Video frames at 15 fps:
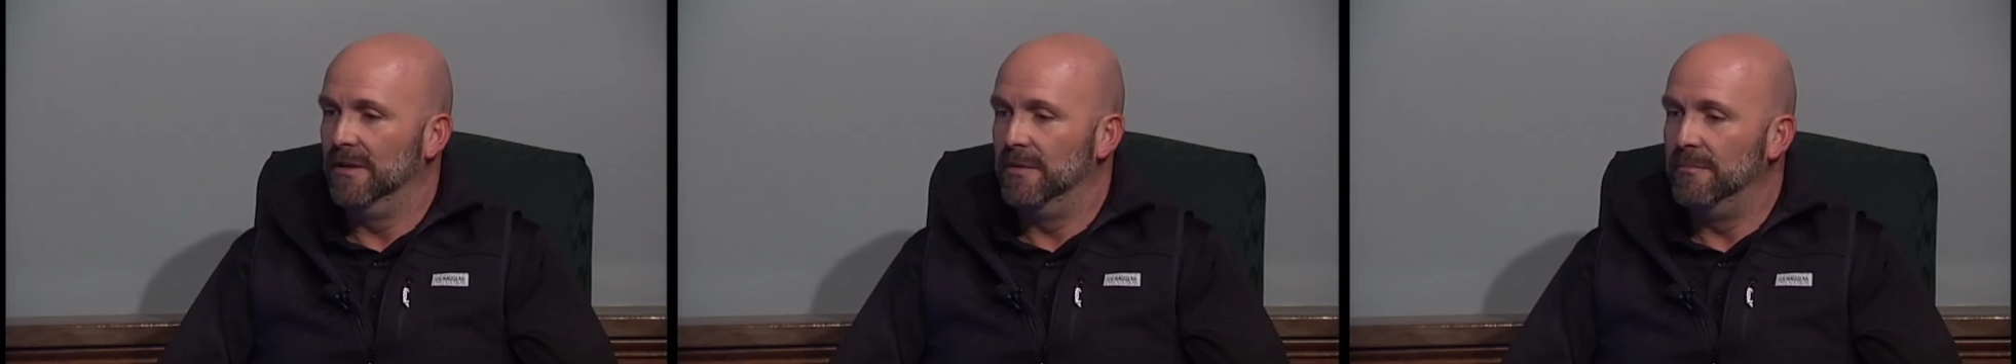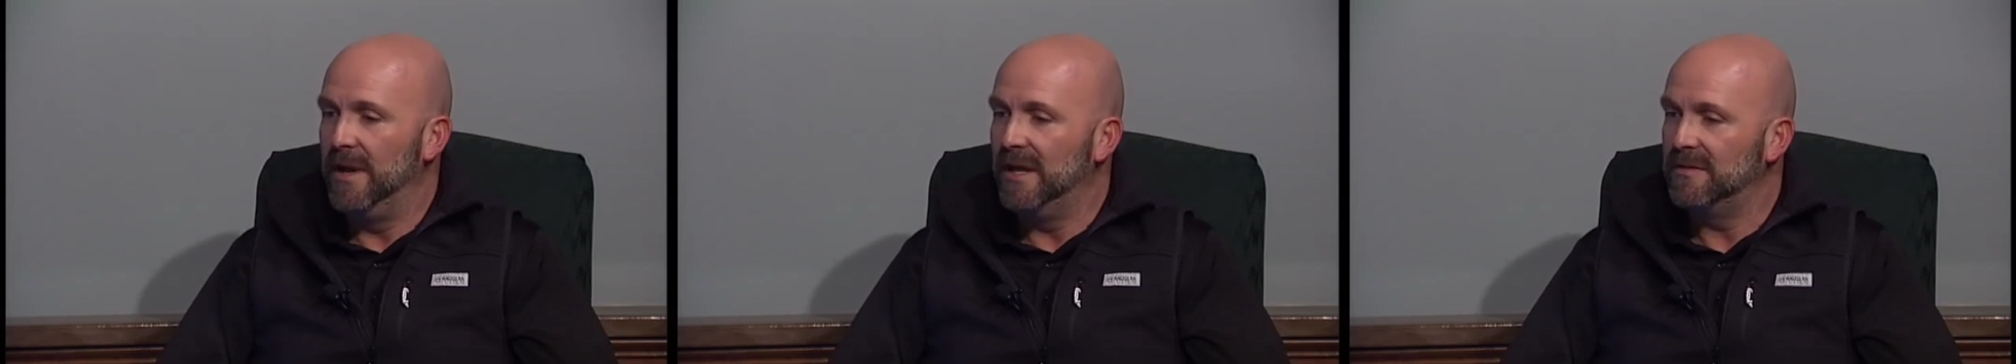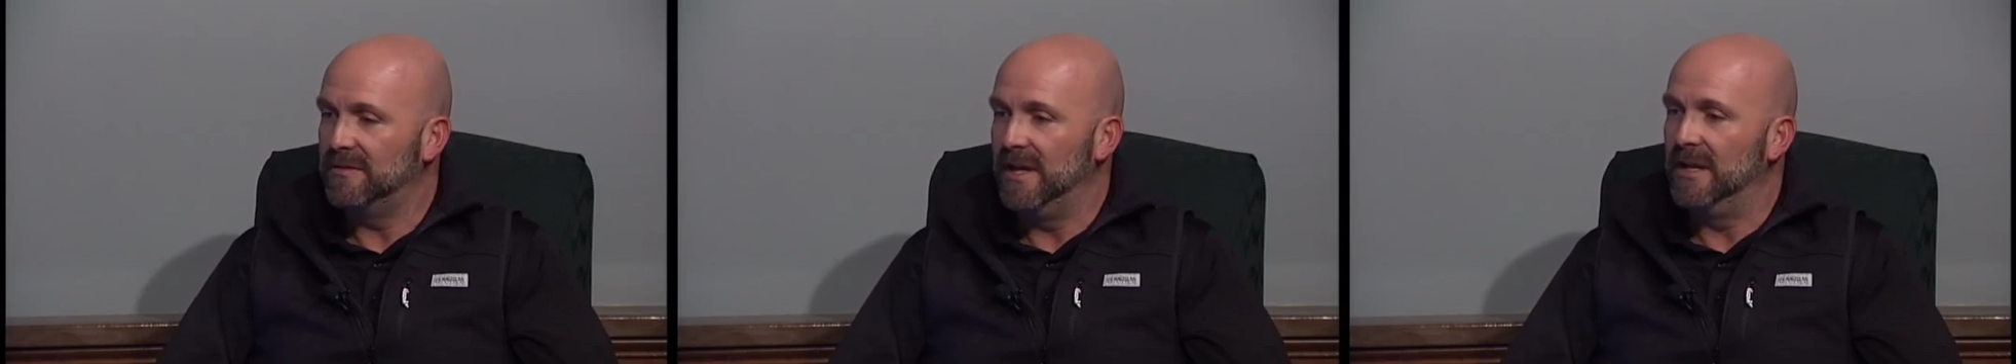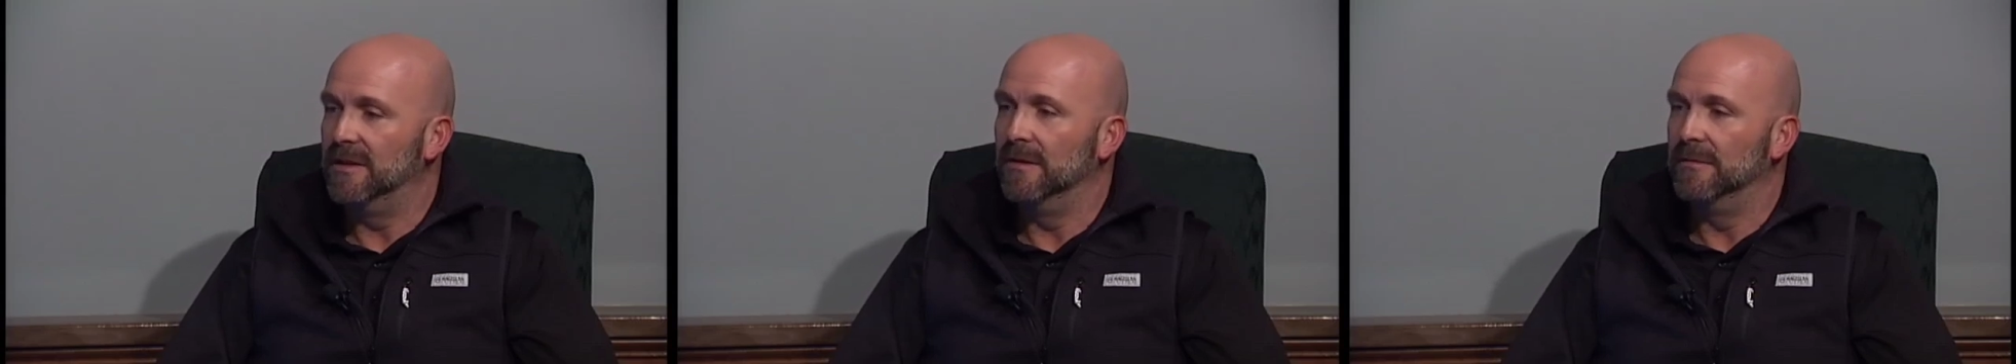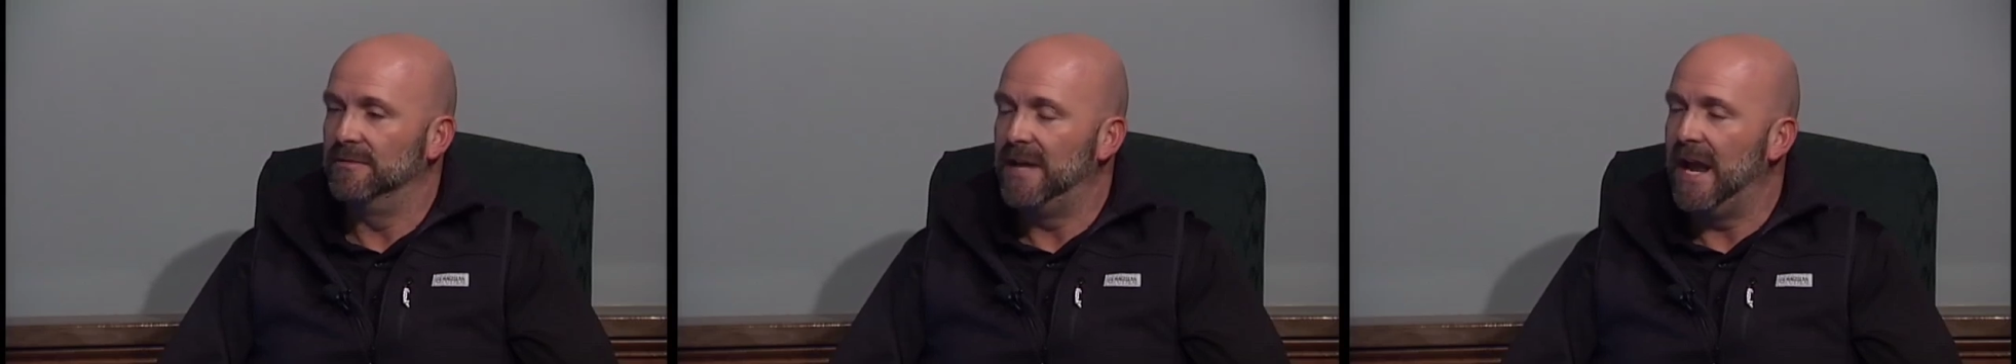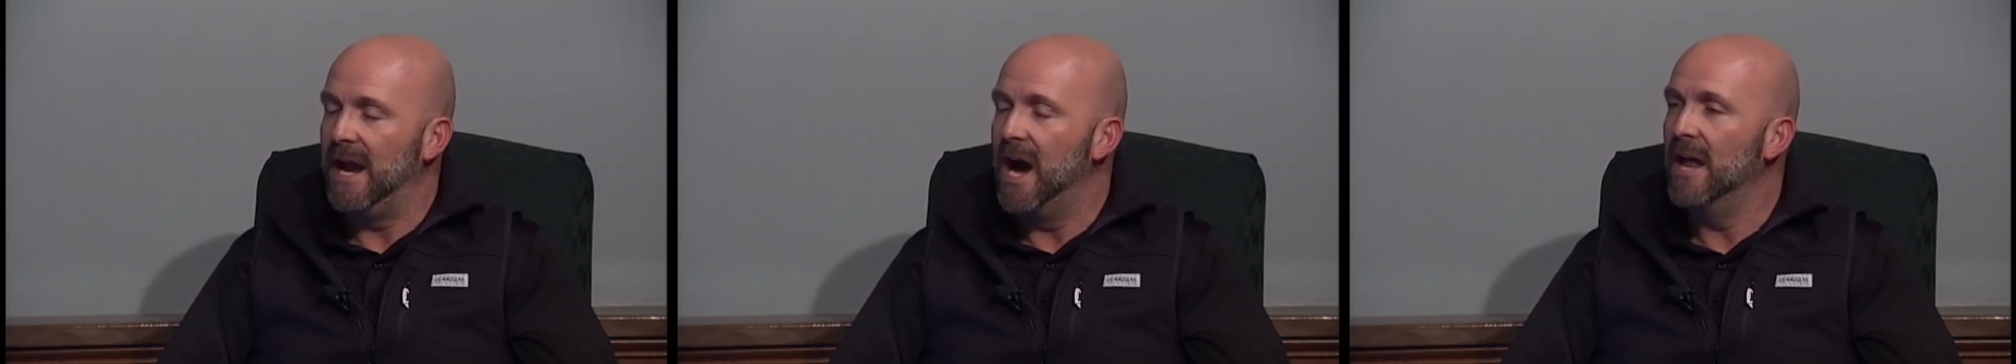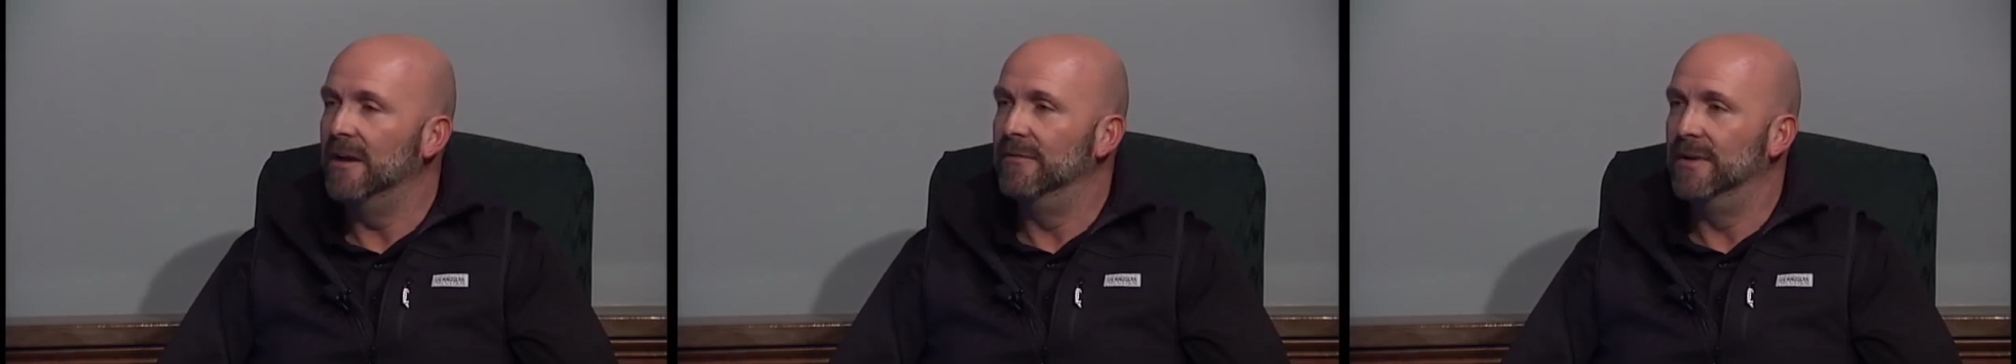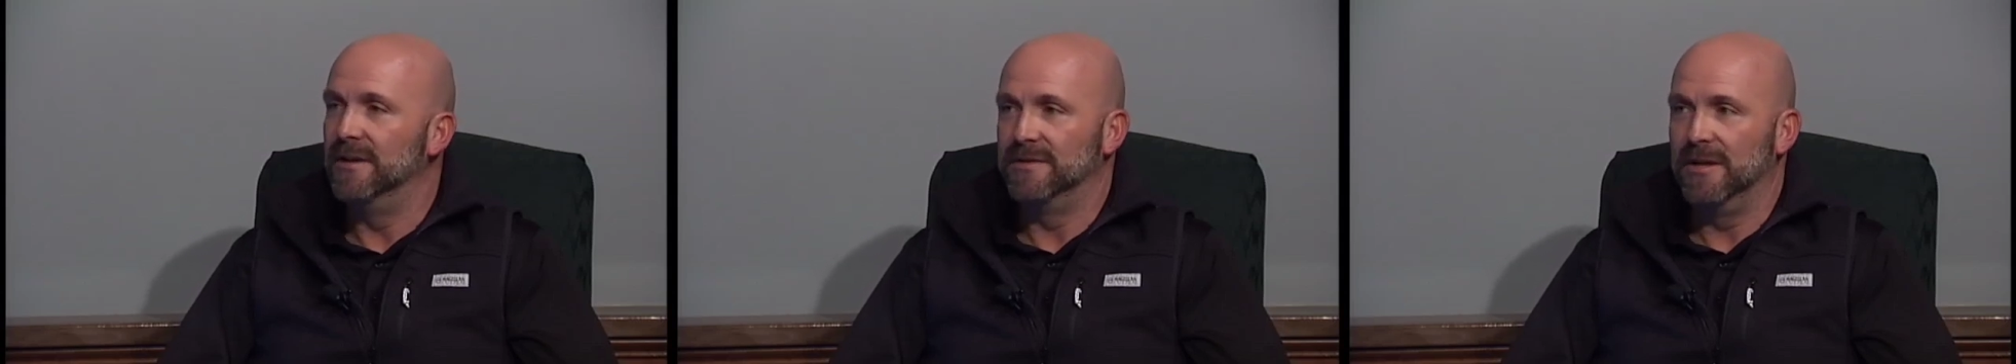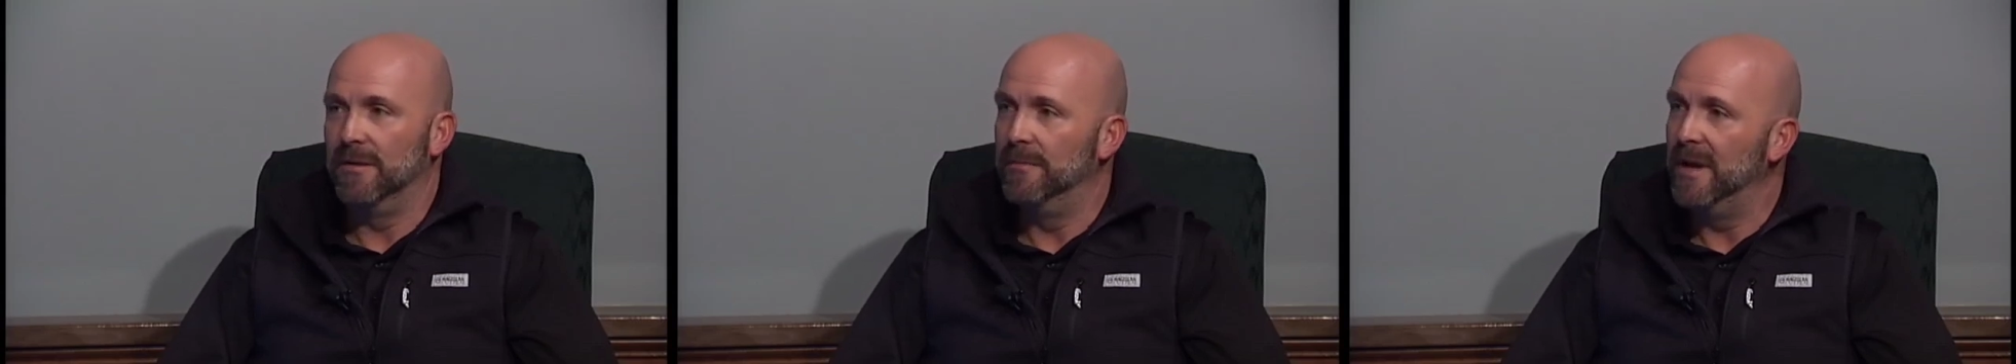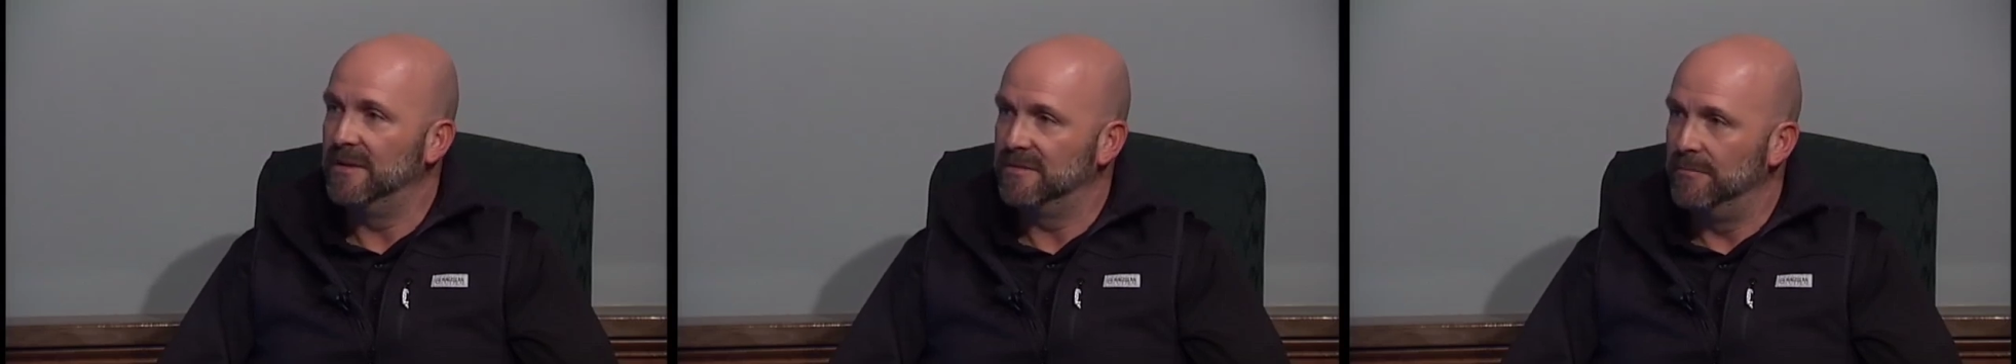the biggest thing to take out of it is they're
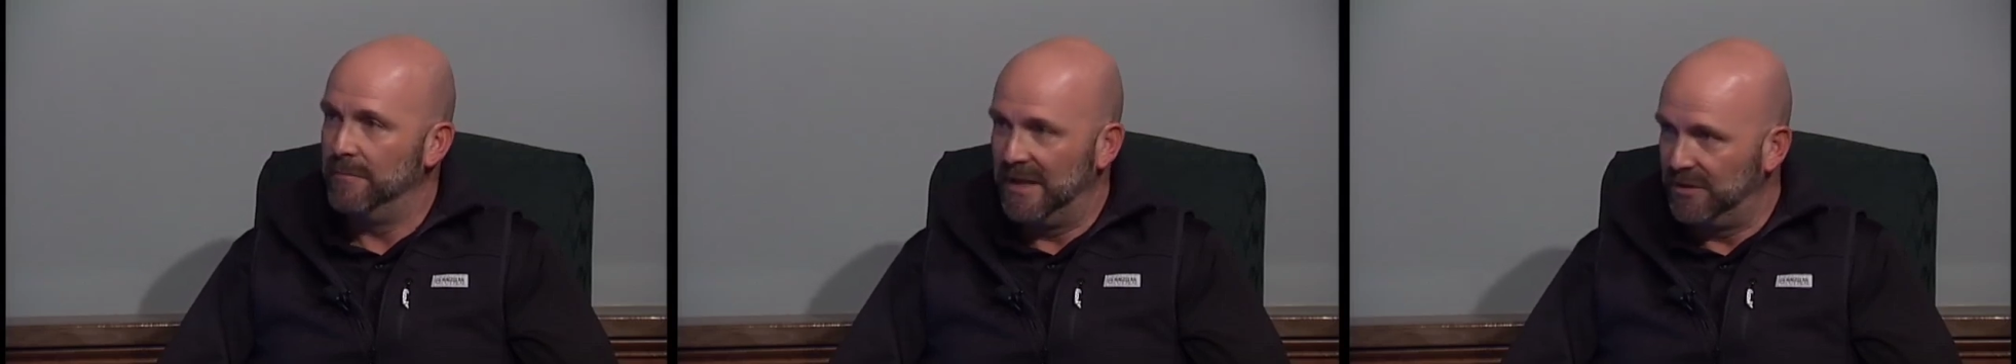going to be some